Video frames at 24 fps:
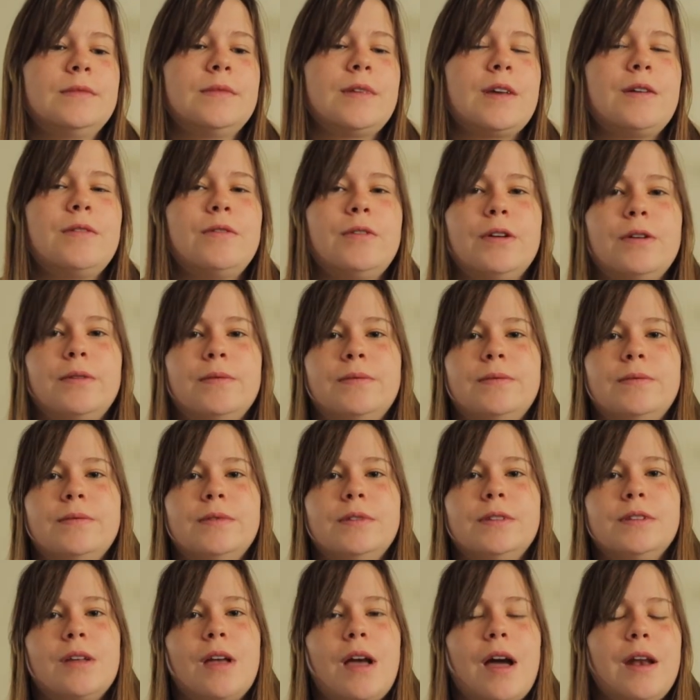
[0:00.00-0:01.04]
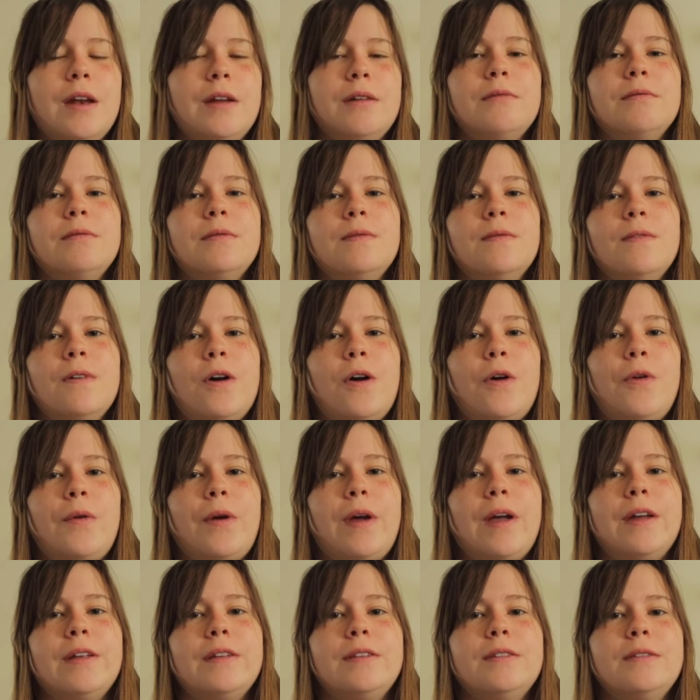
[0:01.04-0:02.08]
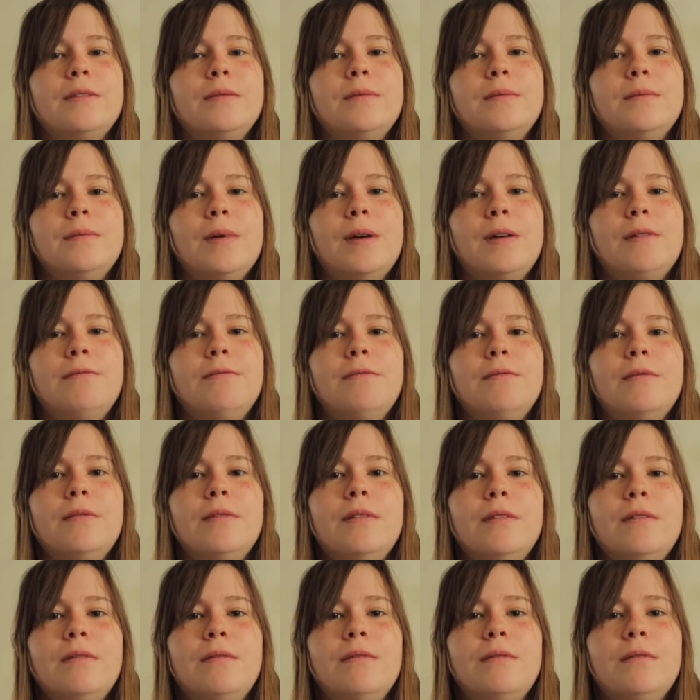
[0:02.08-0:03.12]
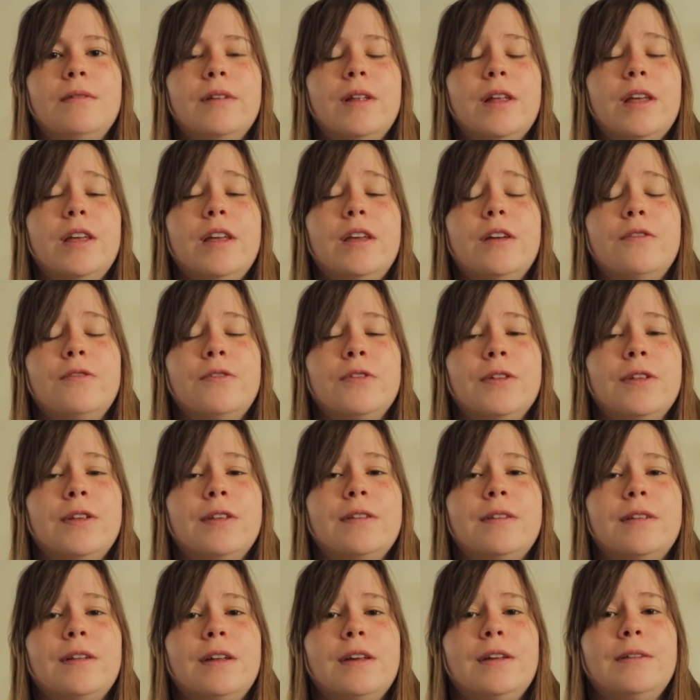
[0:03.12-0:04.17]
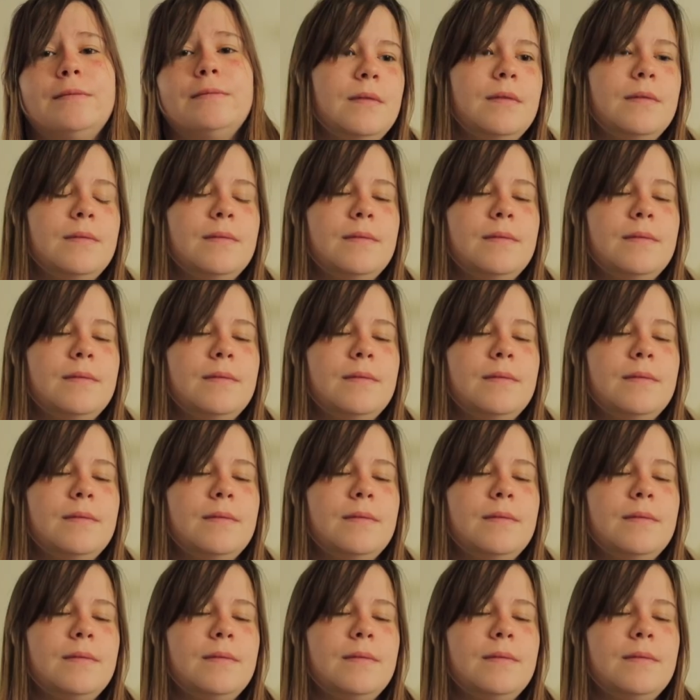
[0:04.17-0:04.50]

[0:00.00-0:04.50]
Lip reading: I don't know, it was kind of a rant, but thank you for listening.